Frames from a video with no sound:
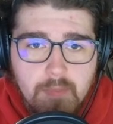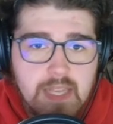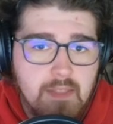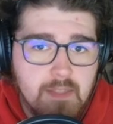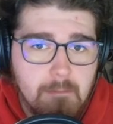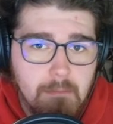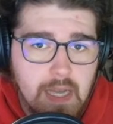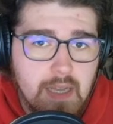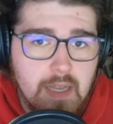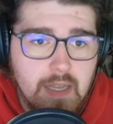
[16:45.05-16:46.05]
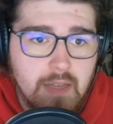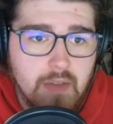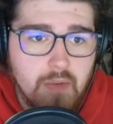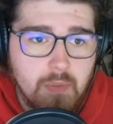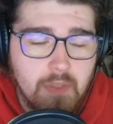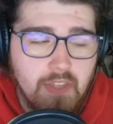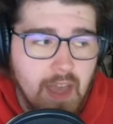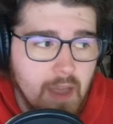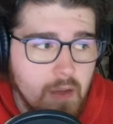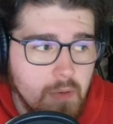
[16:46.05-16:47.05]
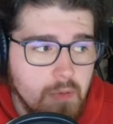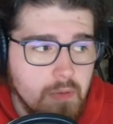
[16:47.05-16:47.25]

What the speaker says: beat the mod without